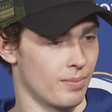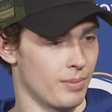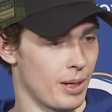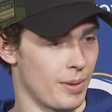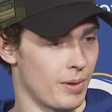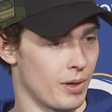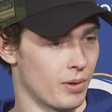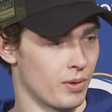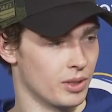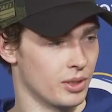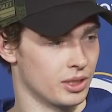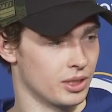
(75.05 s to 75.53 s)

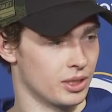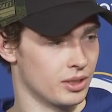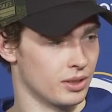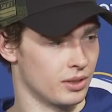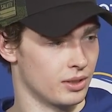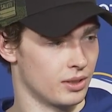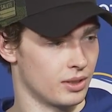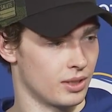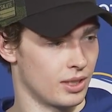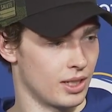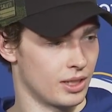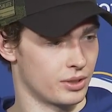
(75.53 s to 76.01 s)
Maybe I wasn't
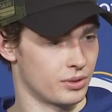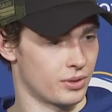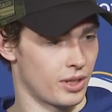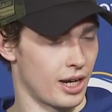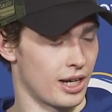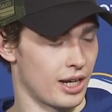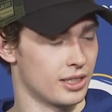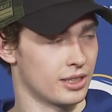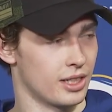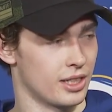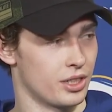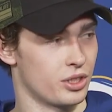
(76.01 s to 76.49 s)
as
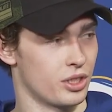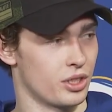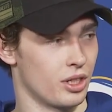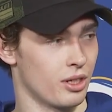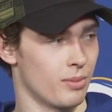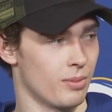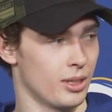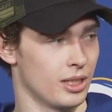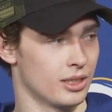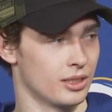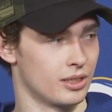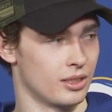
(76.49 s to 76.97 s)
ready as I should
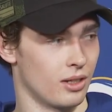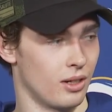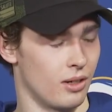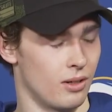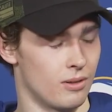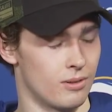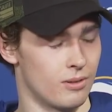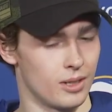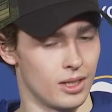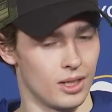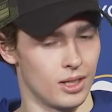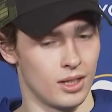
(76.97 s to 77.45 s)
have been. So
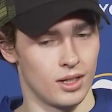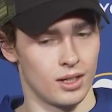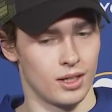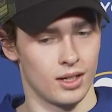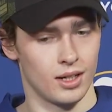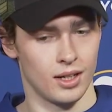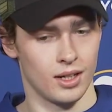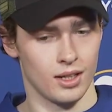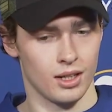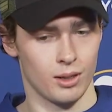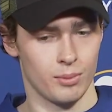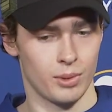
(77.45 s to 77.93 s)

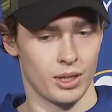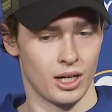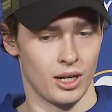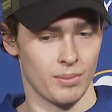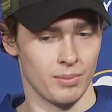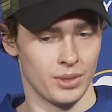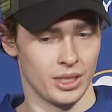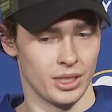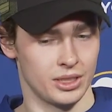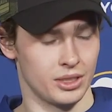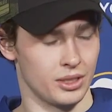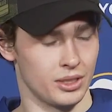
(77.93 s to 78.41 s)
a little bit on
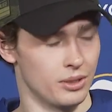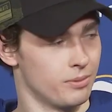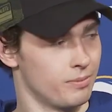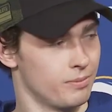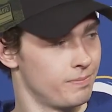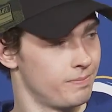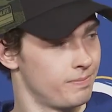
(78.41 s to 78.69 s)
me too.